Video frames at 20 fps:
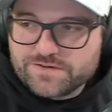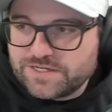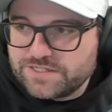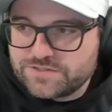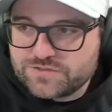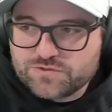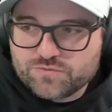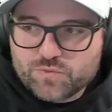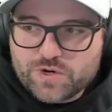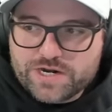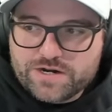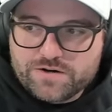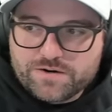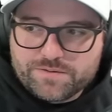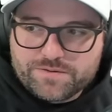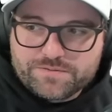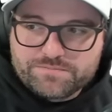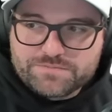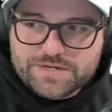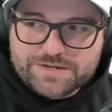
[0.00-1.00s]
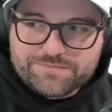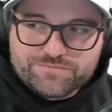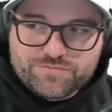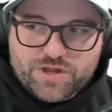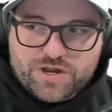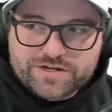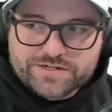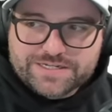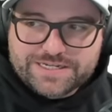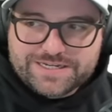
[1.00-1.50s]
I swear I am
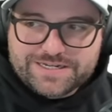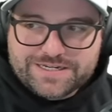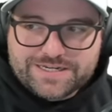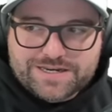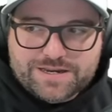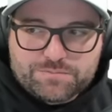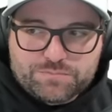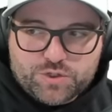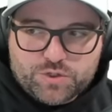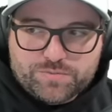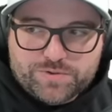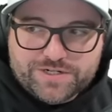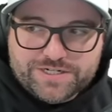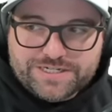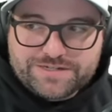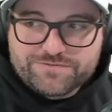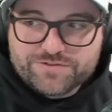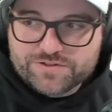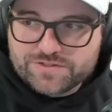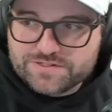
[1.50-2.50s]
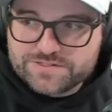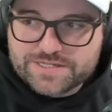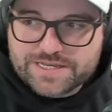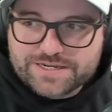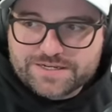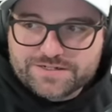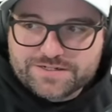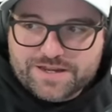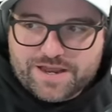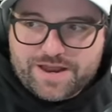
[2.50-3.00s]
not hitting puberty for the
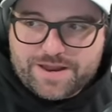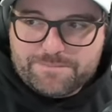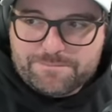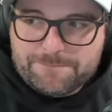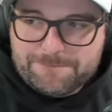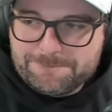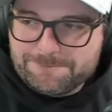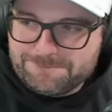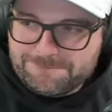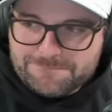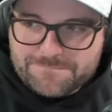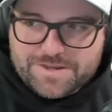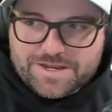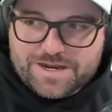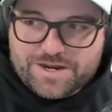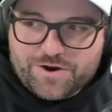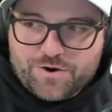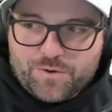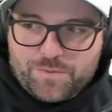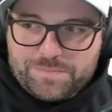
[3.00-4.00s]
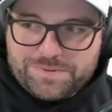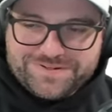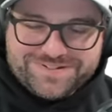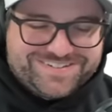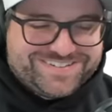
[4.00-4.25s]
second time. I hope.